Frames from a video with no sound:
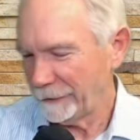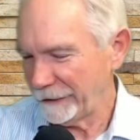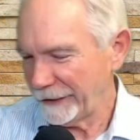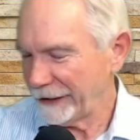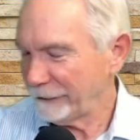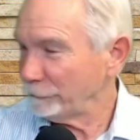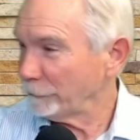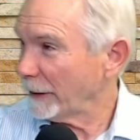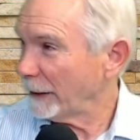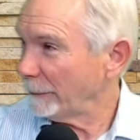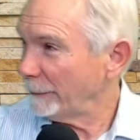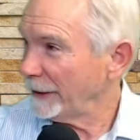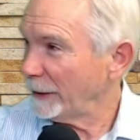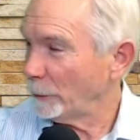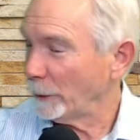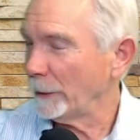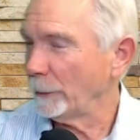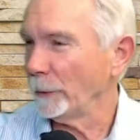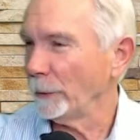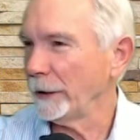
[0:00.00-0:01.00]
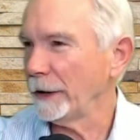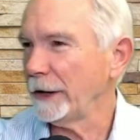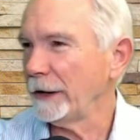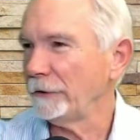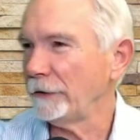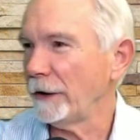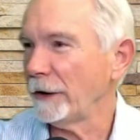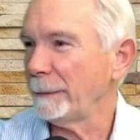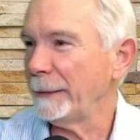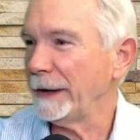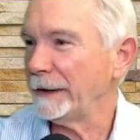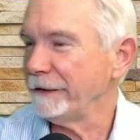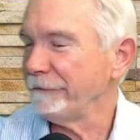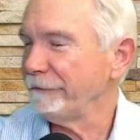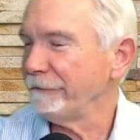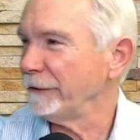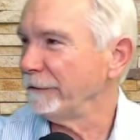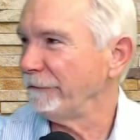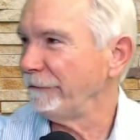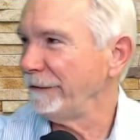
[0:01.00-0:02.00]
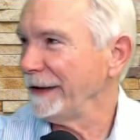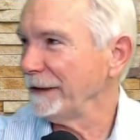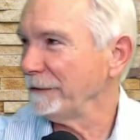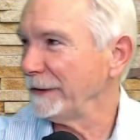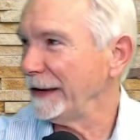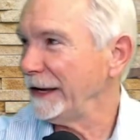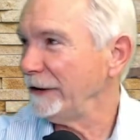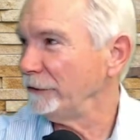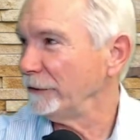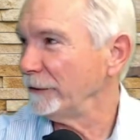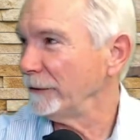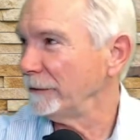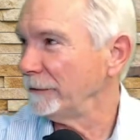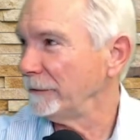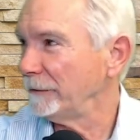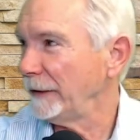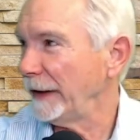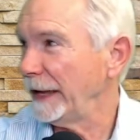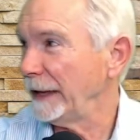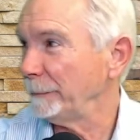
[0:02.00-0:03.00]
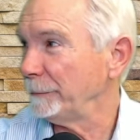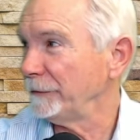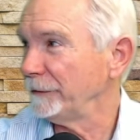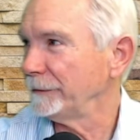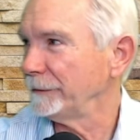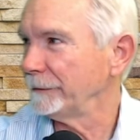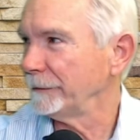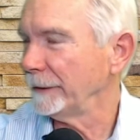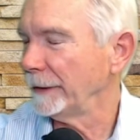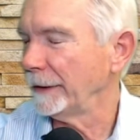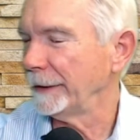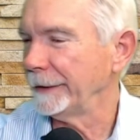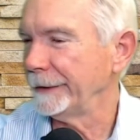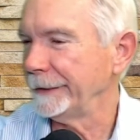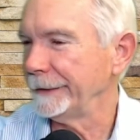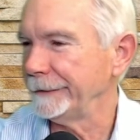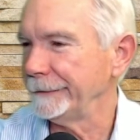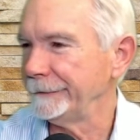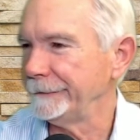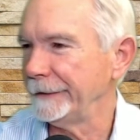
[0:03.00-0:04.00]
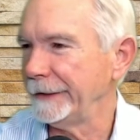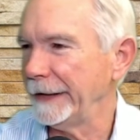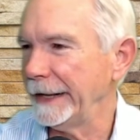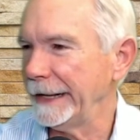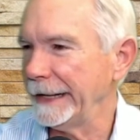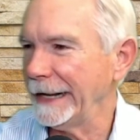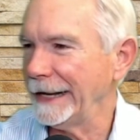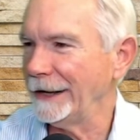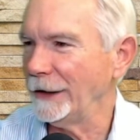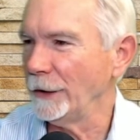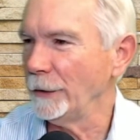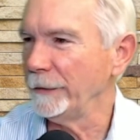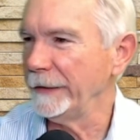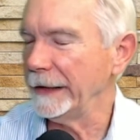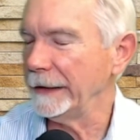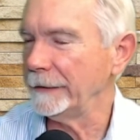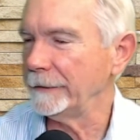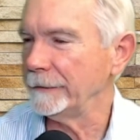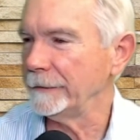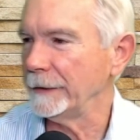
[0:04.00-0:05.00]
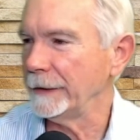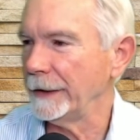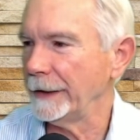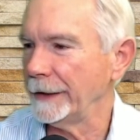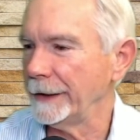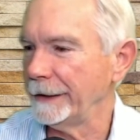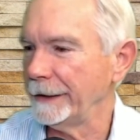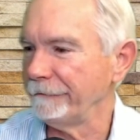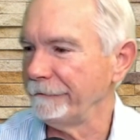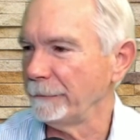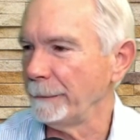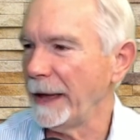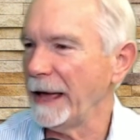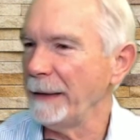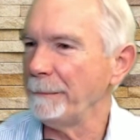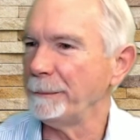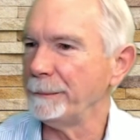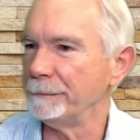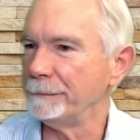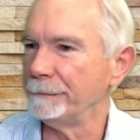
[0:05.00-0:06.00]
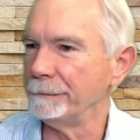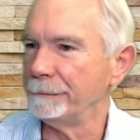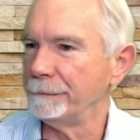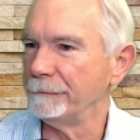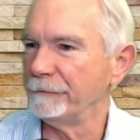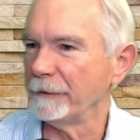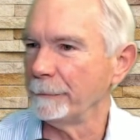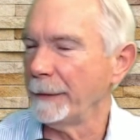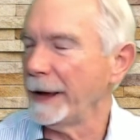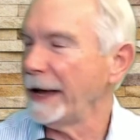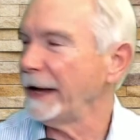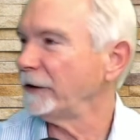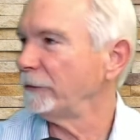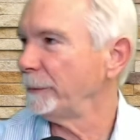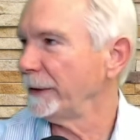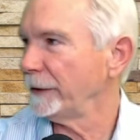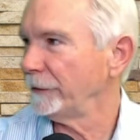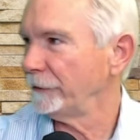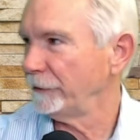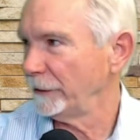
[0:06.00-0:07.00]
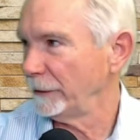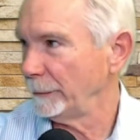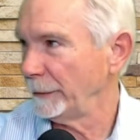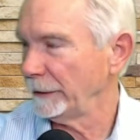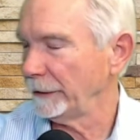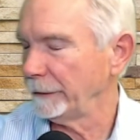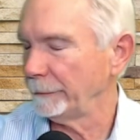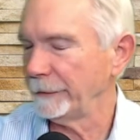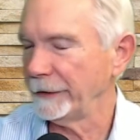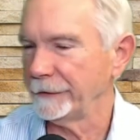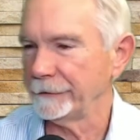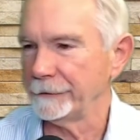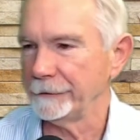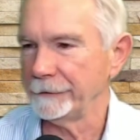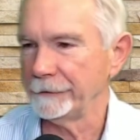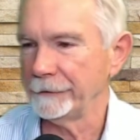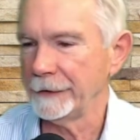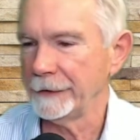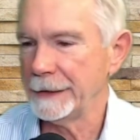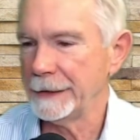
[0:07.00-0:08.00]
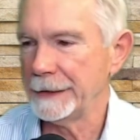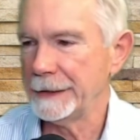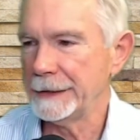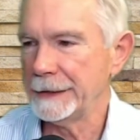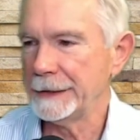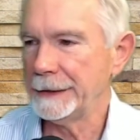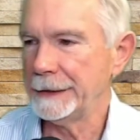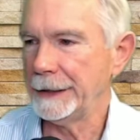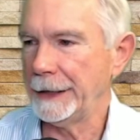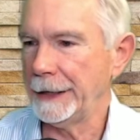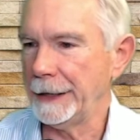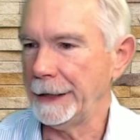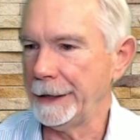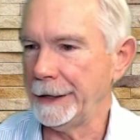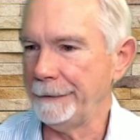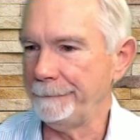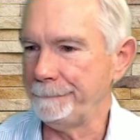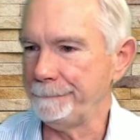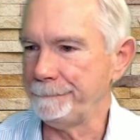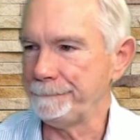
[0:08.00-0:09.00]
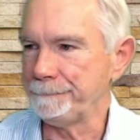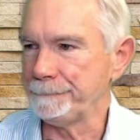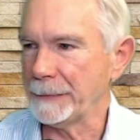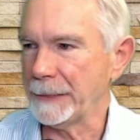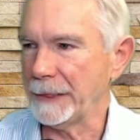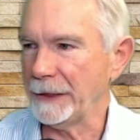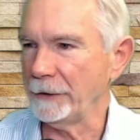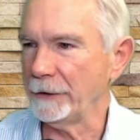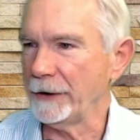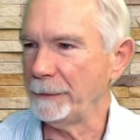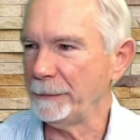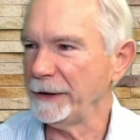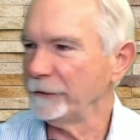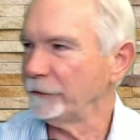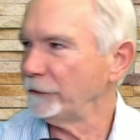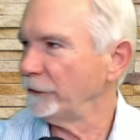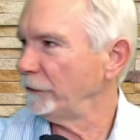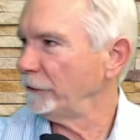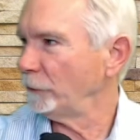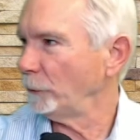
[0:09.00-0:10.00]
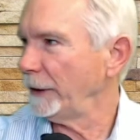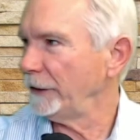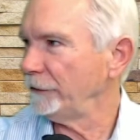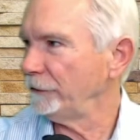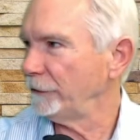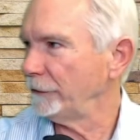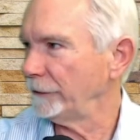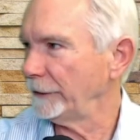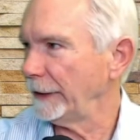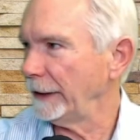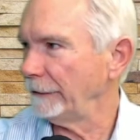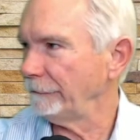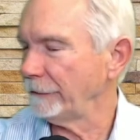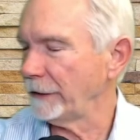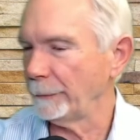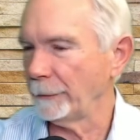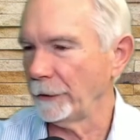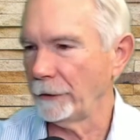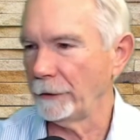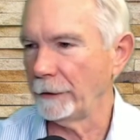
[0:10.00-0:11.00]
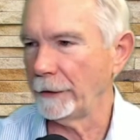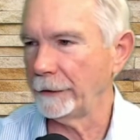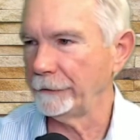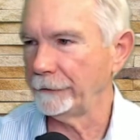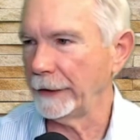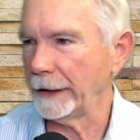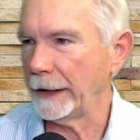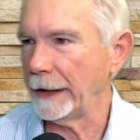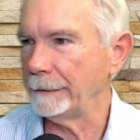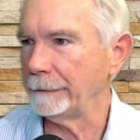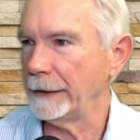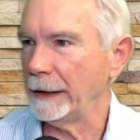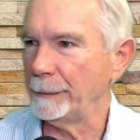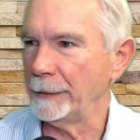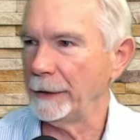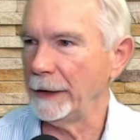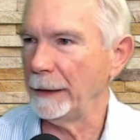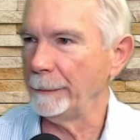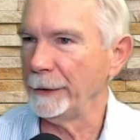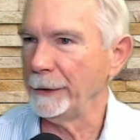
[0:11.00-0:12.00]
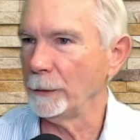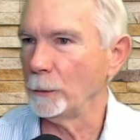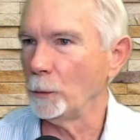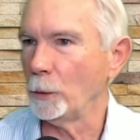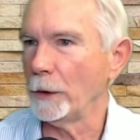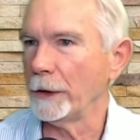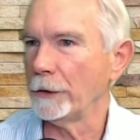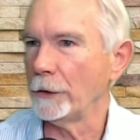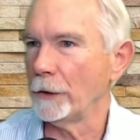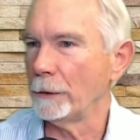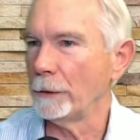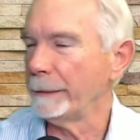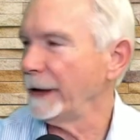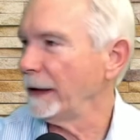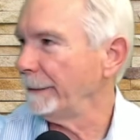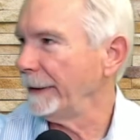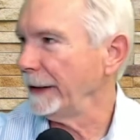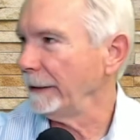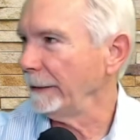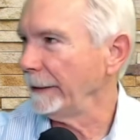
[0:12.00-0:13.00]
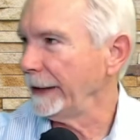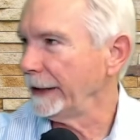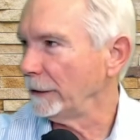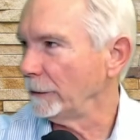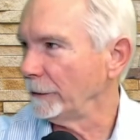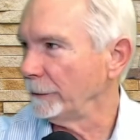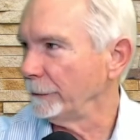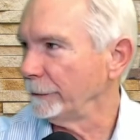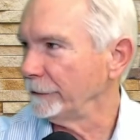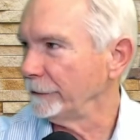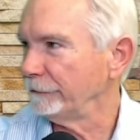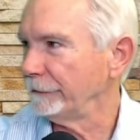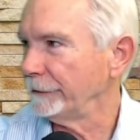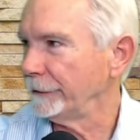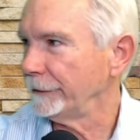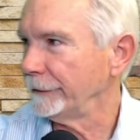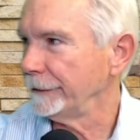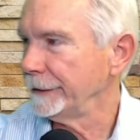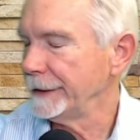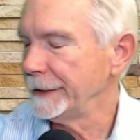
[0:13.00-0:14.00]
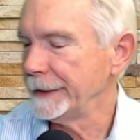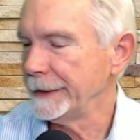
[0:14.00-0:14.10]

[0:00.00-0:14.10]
Thanks for coming in. We're going to talk about different foundation types today. And I know that from my experience in the building business, there have been situations that I've come across. Like I built one home out by Lake Louisville.